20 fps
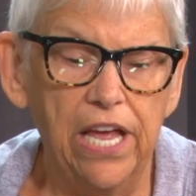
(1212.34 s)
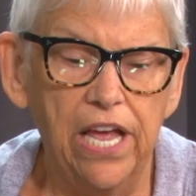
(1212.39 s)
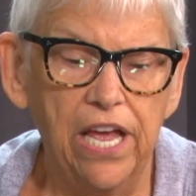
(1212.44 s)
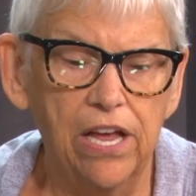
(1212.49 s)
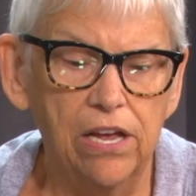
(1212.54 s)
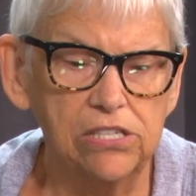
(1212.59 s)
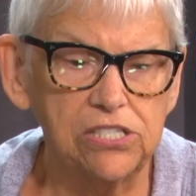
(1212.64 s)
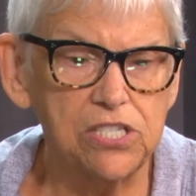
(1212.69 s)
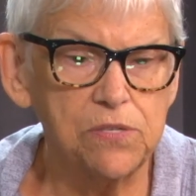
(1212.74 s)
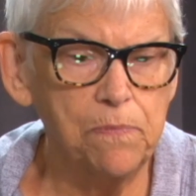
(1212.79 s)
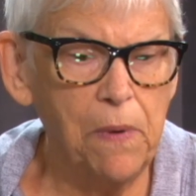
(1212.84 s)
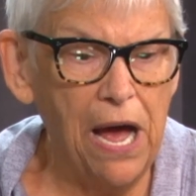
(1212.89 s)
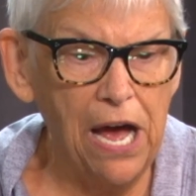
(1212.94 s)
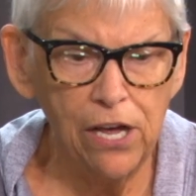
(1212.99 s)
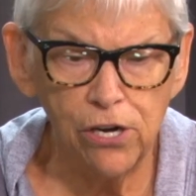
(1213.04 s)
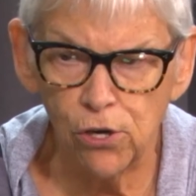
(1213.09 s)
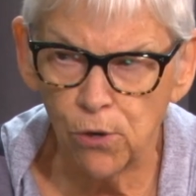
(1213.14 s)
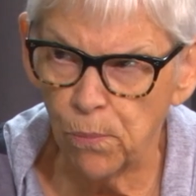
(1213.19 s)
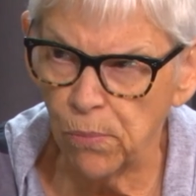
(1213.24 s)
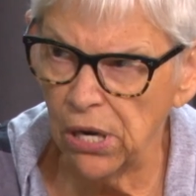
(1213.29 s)

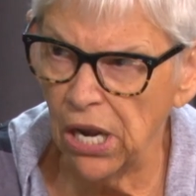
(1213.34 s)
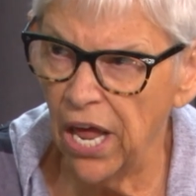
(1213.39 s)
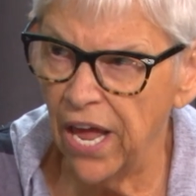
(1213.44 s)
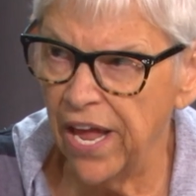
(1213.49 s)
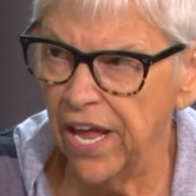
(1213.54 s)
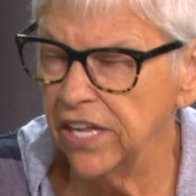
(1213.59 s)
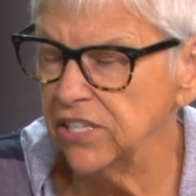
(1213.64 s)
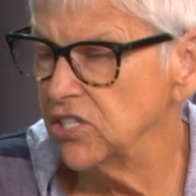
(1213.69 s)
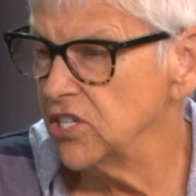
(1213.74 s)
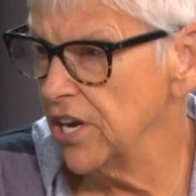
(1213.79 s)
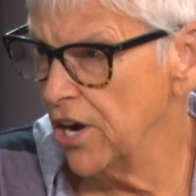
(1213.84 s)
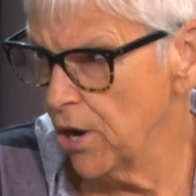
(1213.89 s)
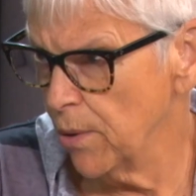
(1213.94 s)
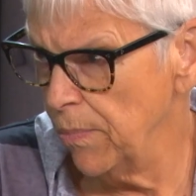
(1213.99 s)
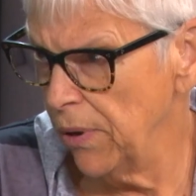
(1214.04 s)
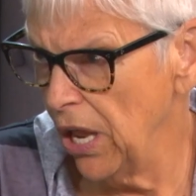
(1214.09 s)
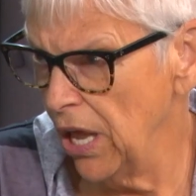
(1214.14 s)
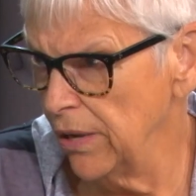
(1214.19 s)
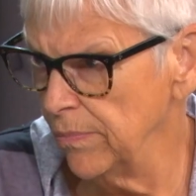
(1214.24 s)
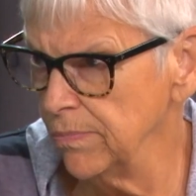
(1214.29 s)
spider plants,
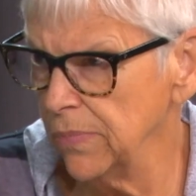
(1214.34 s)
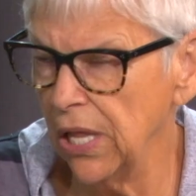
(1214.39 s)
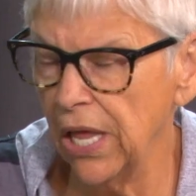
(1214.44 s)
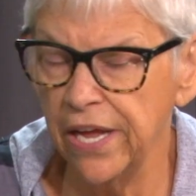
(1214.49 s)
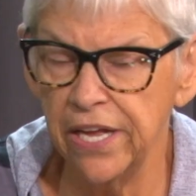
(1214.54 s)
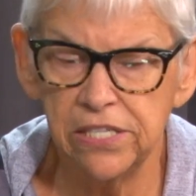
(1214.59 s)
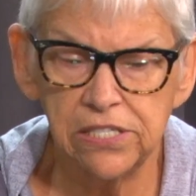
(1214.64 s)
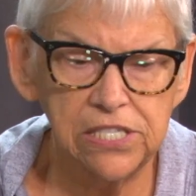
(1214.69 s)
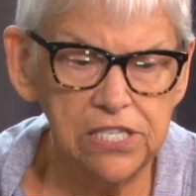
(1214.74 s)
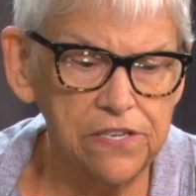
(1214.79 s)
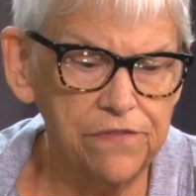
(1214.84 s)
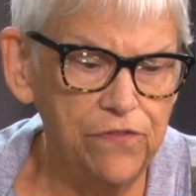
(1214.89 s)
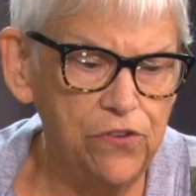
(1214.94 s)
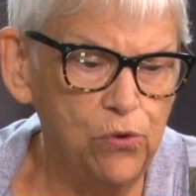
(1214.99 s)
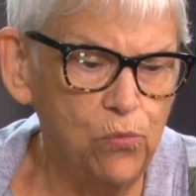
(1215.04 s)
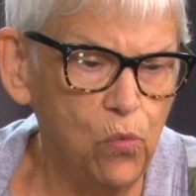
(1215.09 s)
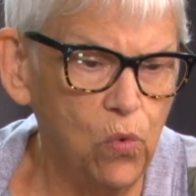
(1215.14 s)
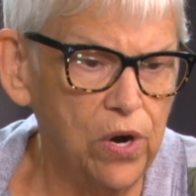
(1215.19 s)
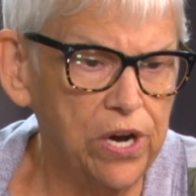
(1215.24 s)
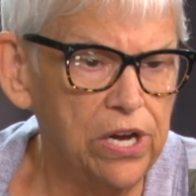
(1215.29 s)
airplane plants, if
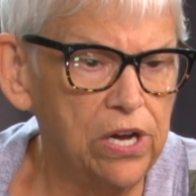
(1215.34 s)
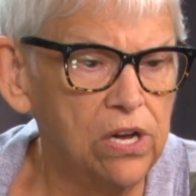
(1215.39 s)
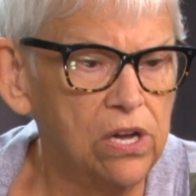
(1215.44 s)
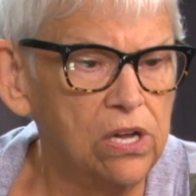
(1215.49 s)
you will.